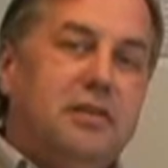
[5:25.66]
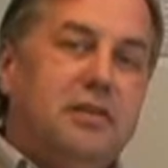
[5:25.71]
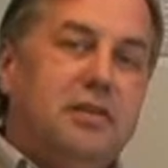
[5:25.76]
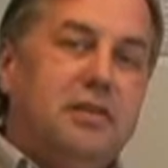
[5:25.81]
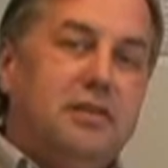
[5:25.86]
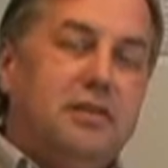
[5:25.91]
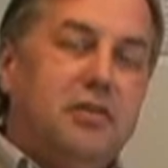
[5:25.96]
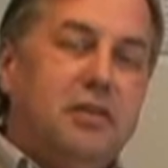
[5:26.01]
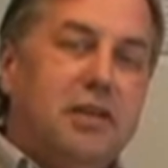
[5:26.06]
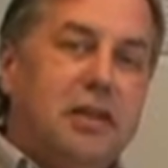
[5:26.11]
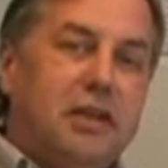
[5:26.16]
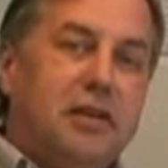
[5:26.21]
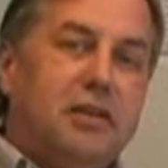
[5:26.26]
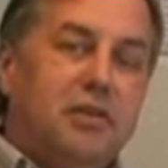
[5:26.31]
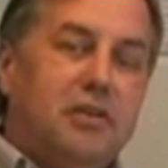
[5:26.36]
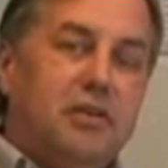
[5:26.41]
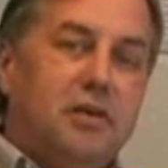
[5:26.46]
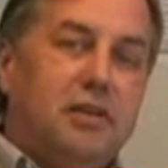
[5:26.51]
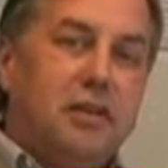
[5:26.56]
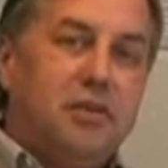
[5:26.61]
that you can't
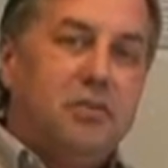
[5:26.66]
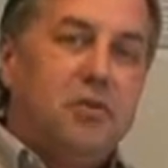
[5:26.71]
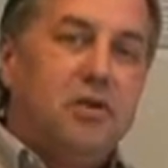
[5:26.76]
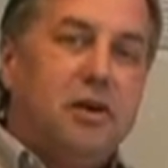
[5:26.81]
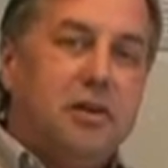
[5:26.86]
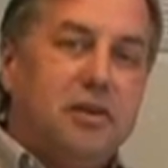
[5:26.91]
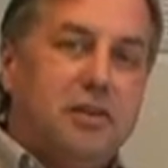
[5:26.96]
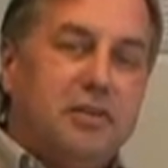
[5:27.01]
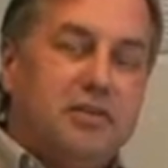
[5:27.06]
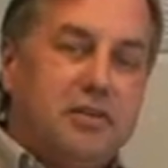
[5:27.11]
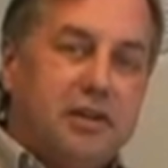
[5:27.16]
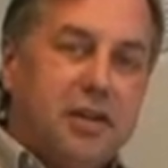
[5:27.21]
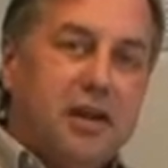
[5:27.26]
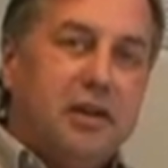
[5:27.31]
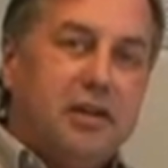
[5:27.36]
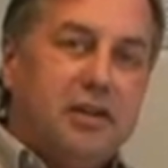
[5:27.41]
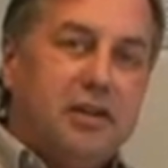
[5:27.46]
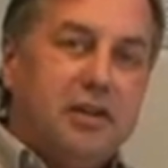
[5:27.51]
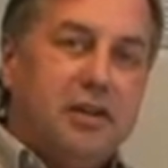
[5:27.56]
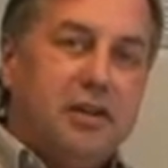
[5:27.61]
do anything wrong to this
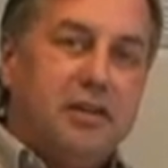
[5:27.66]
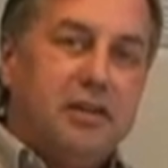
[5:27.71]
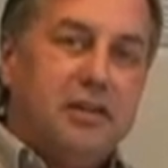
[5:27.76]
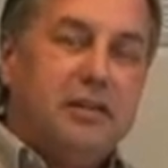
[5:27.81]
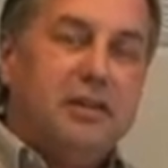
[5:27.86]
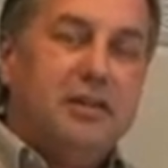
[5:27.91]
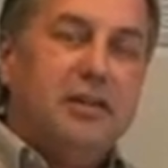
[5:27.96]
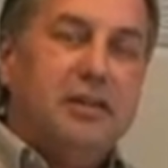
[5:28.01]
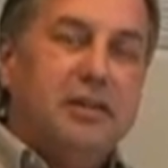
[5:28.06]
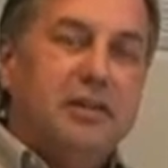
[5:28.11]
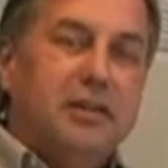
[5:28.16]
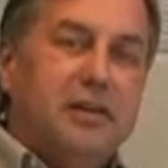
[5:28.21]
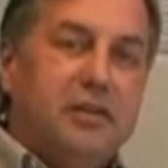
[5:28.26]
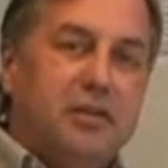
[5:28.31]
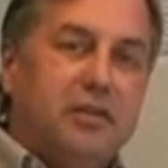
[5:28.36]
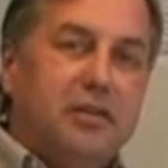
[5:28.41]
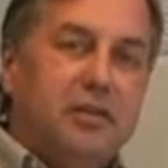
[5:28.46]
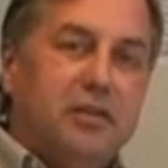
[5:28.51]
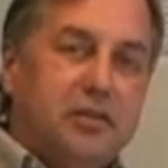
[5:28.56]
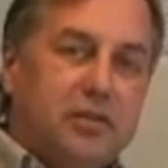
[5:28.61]
calculator, and
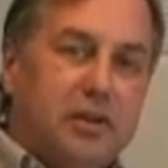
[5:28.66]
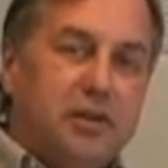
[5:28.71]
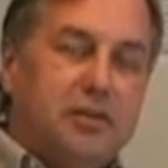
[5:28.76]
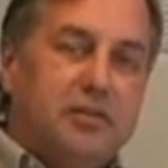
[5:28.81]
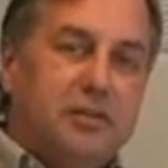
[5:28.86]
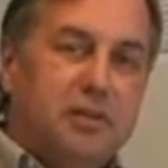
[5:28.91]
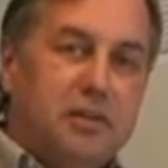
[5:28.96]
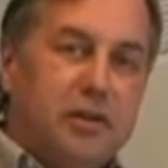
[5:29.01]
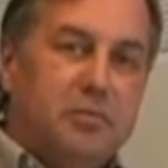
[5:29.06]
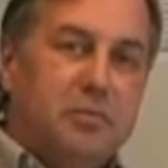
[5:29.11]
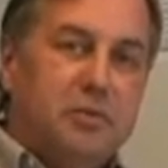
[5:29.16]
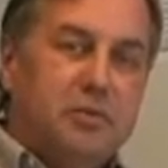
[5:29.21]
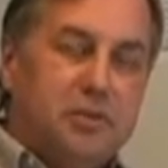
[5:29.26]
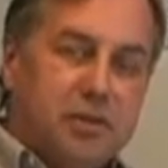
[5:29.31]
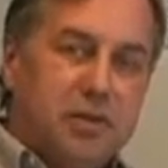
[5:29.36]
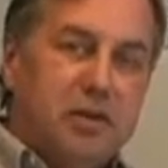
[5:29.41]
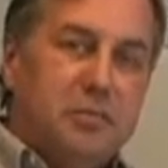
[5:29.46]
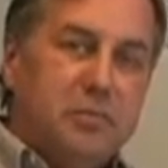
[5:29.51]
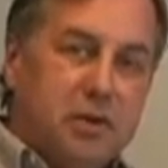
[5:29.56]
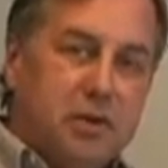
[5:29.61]
you can trust the numbers
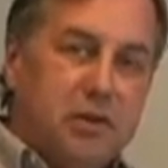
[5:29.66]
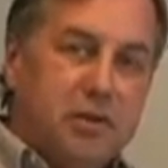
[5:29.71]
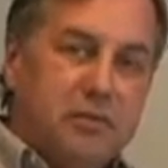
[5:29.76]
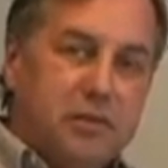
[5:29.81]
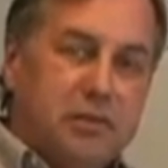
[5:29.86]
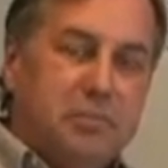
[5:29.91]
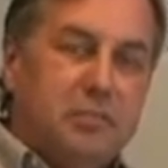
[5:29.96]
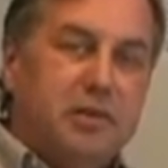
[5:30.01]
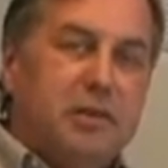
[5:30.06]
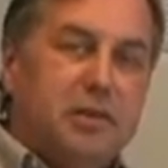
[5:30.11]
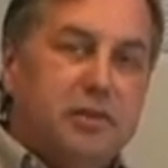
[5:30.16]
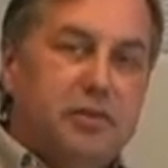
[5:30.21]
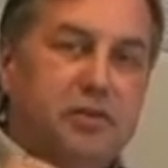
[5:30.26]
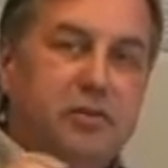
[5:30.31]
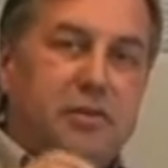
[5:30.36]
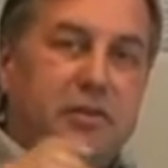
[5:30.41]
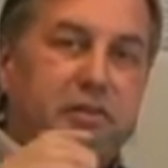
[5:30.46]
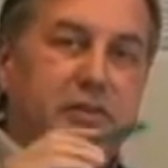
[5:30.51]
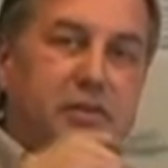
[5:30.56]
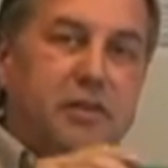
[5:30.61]
that come out of it because
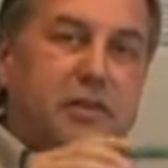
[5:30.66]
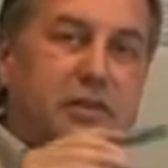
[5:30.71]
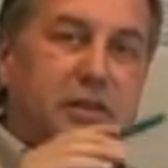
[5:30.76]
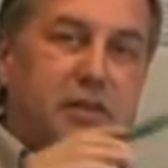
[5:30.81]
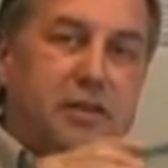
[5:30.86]
you can see the